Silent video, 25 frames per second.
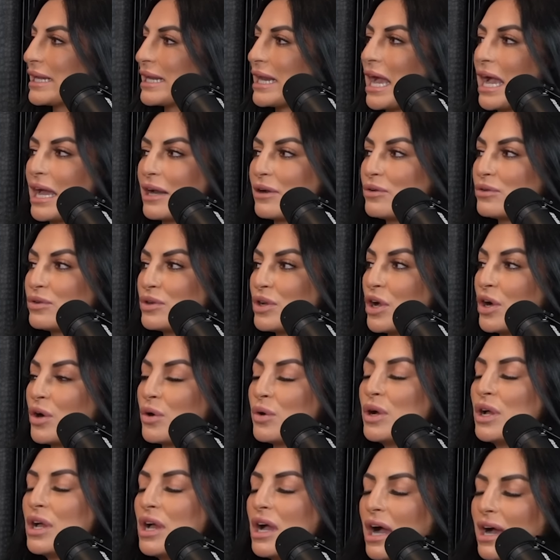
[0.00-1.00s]
And I don't
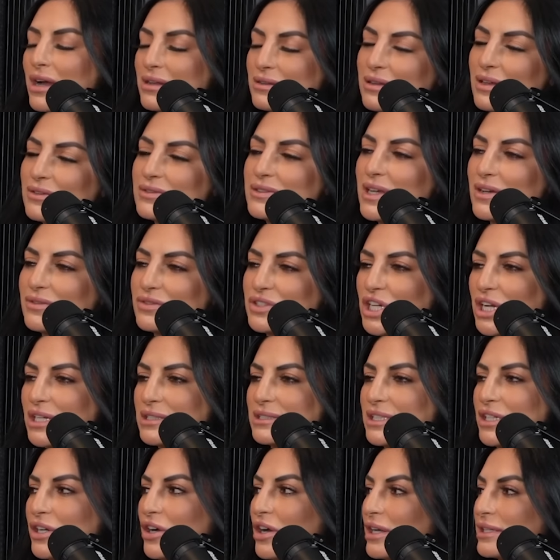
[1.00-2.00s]
know. I'd love to have
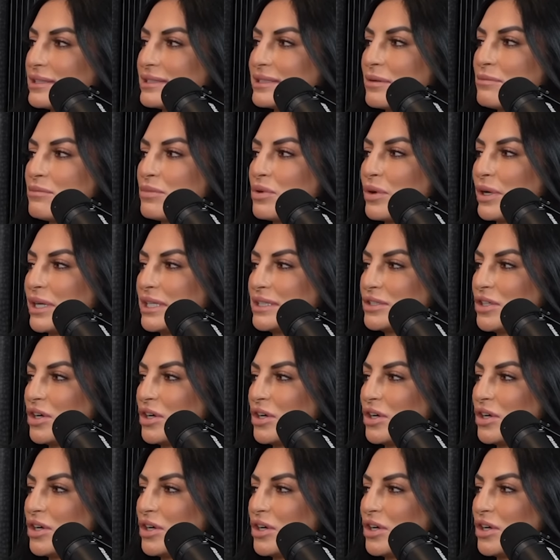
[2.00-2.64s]
Shotzi on at some point and